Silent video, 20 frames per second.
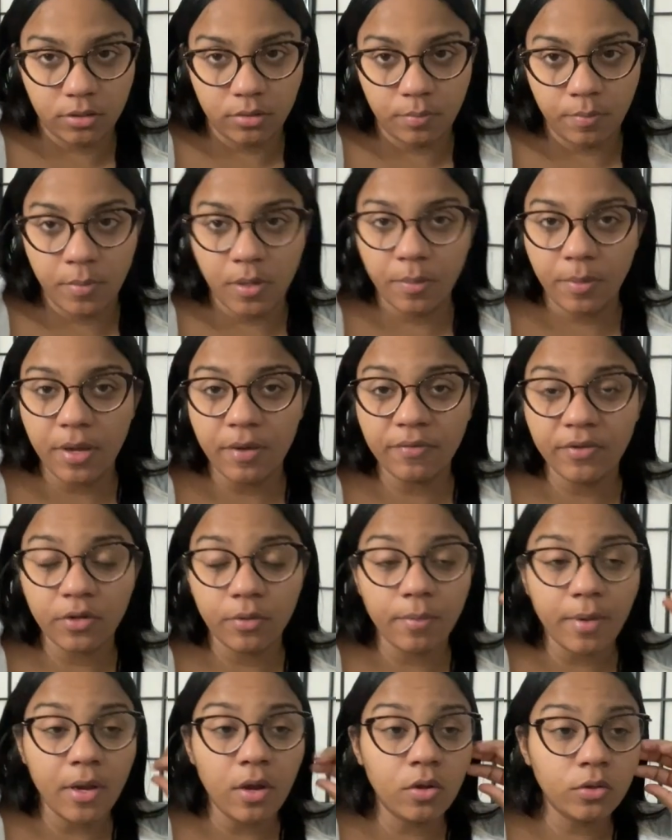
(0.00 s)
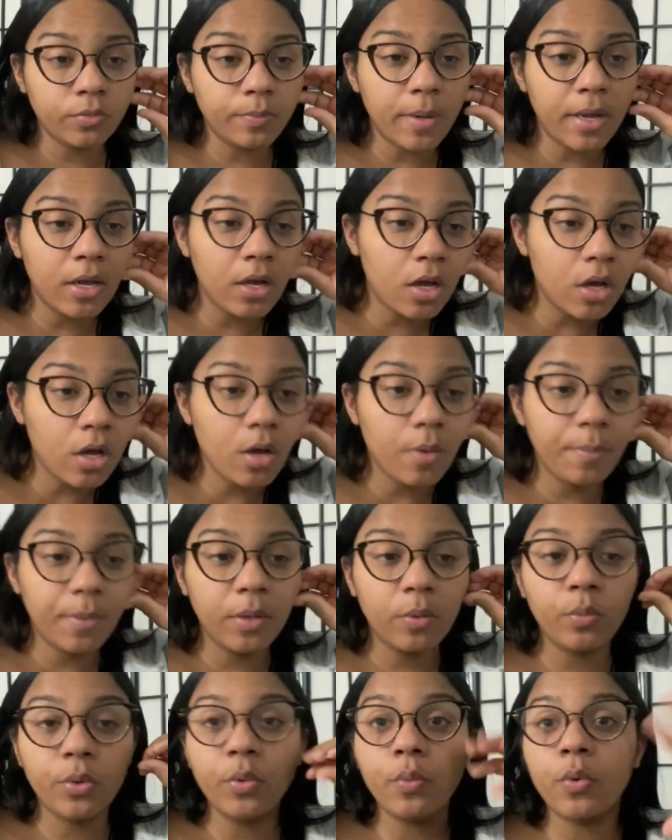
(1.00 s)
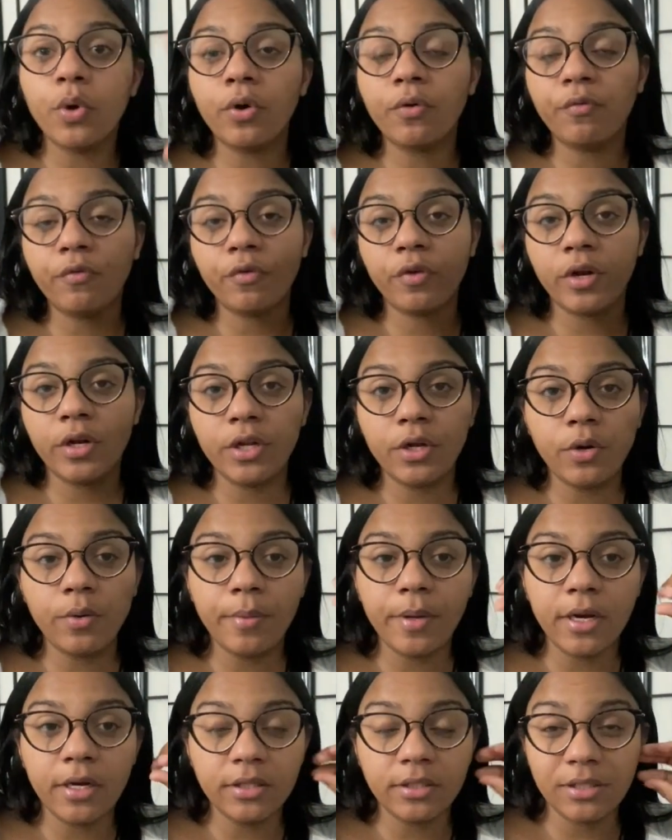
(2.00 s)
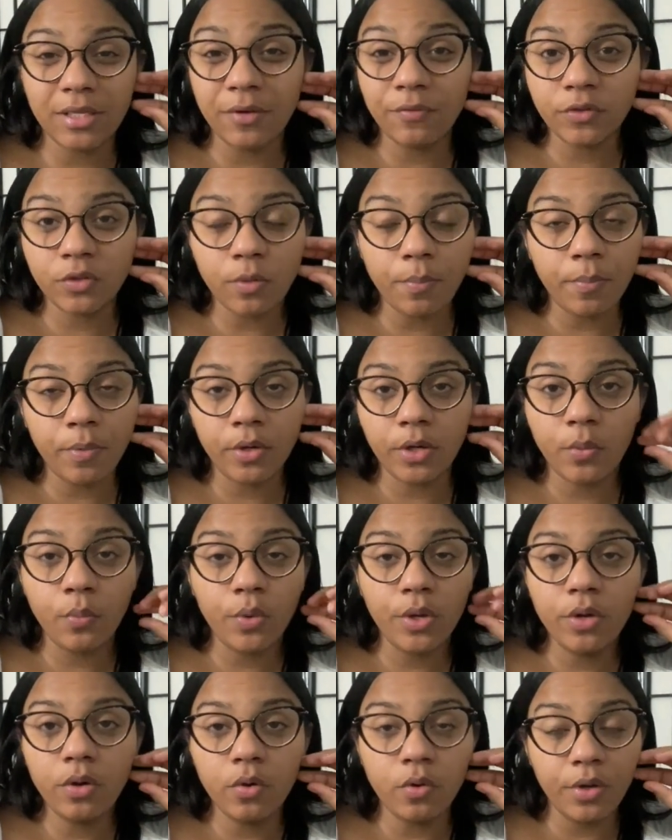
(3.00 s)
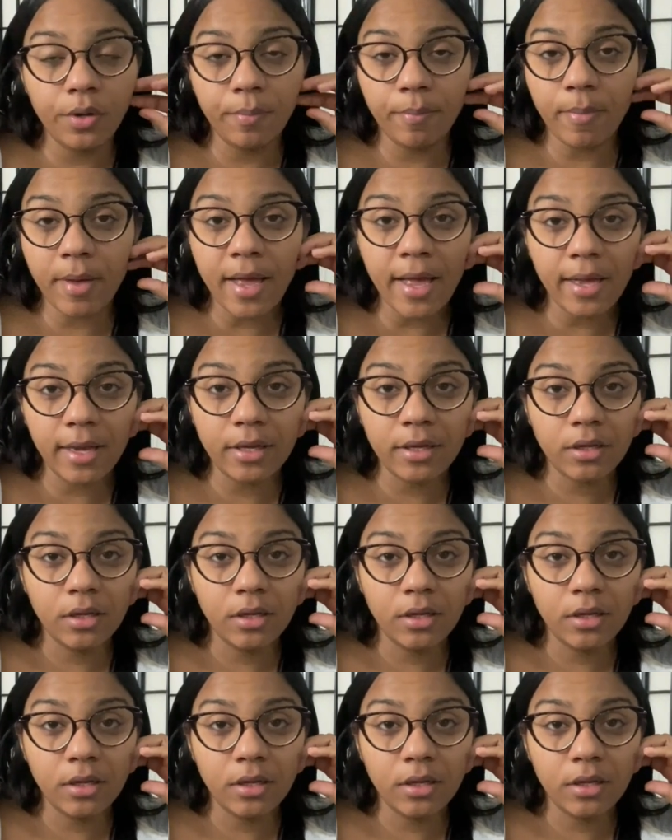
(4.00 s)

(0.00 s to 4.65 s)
maybe after my husband come and we work for a little bit and save some money, we're going back.